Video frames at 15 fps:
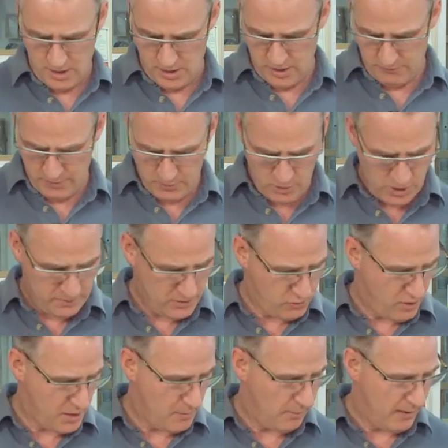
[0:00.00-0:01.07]
If we were to be
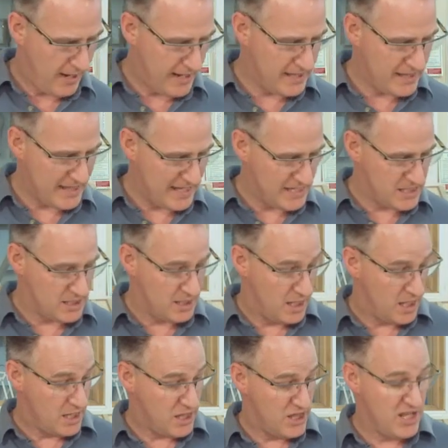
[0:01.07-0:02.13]
trying to plane this
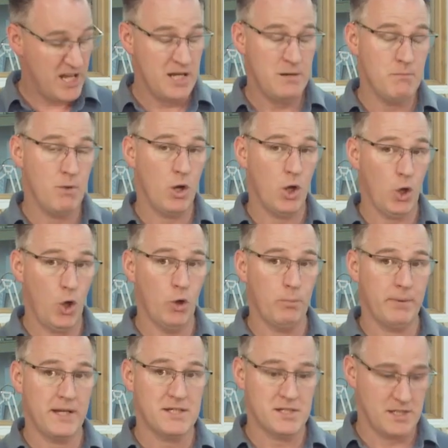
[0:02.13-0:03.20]
thin but long
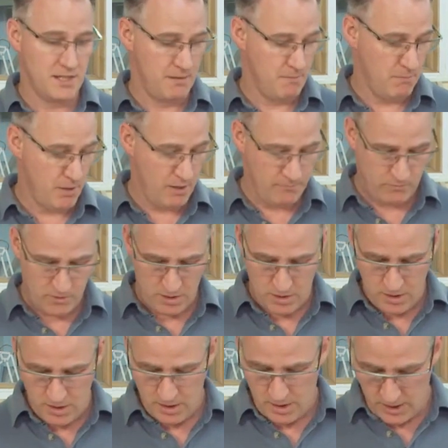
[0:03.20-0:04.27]
piece of timber,
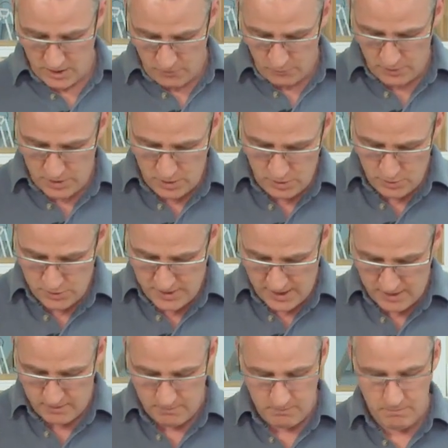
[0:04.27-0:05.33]
if we used
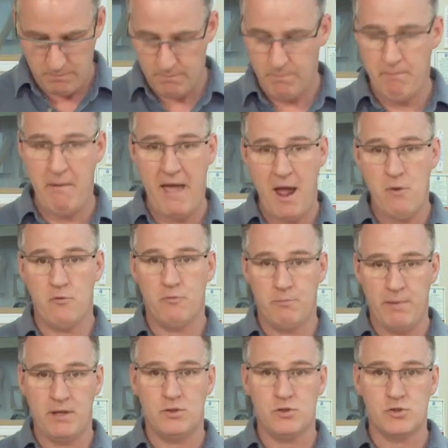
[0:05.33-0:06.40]
a pair of
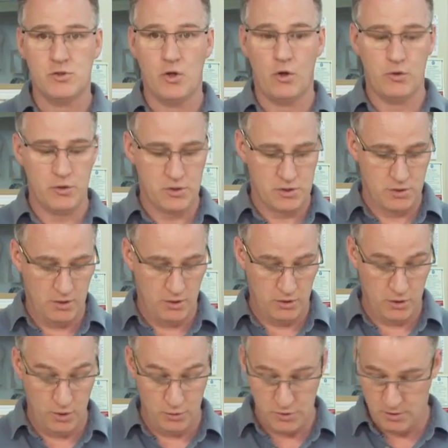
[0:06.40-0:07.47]
bench dogs
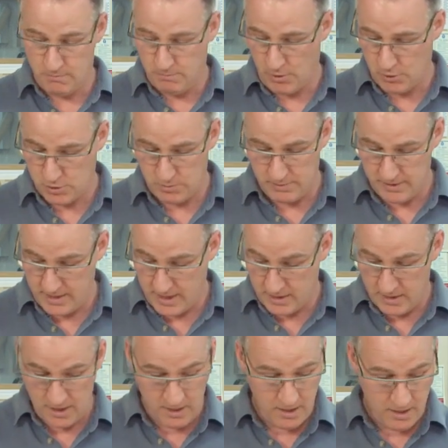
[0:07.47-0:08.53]
and used them possibly in
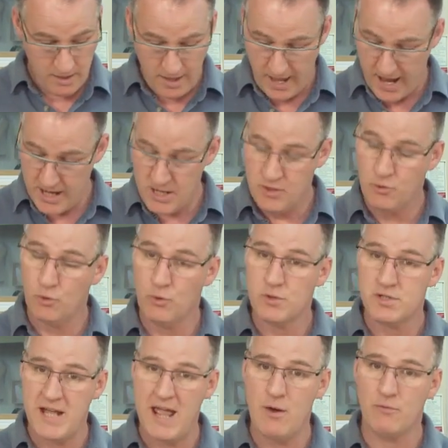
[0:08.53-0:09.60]
a end or
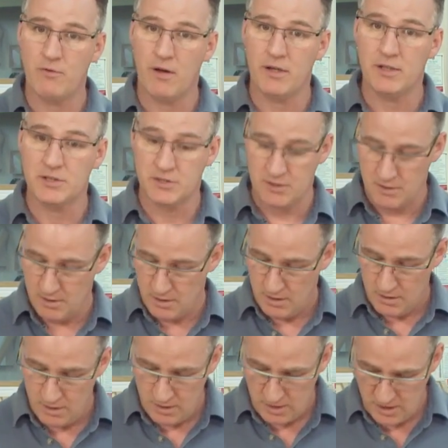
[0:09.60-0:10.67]
tail vise,
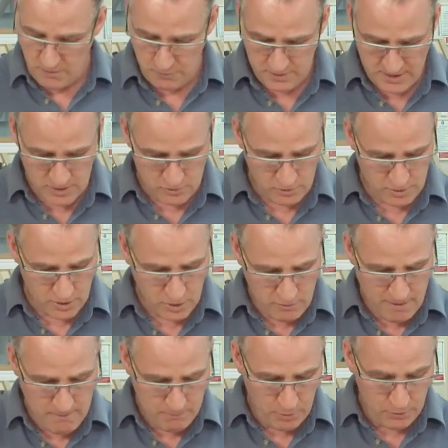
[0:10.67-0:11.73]
if we then try to
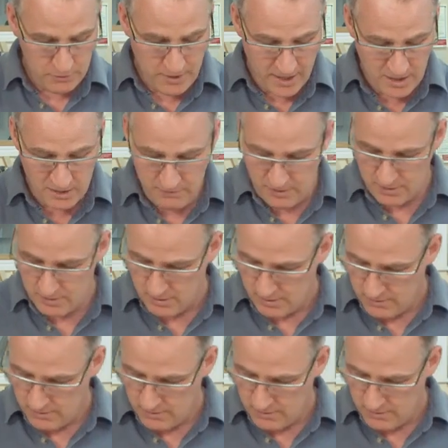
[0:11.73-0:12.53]
cramp on the end of it,